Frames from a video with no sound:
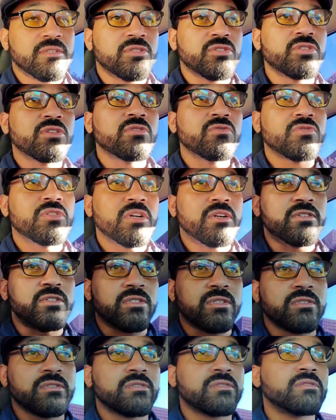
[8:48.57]
As you know,
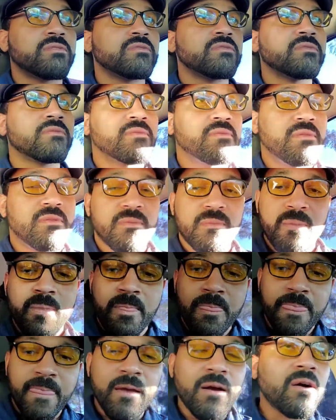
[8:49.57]
churches
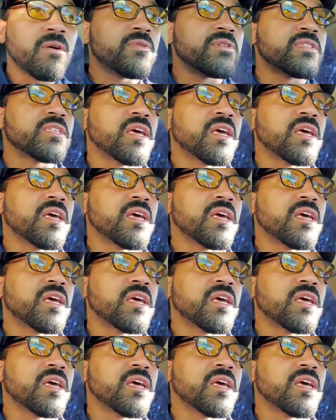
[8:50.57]
always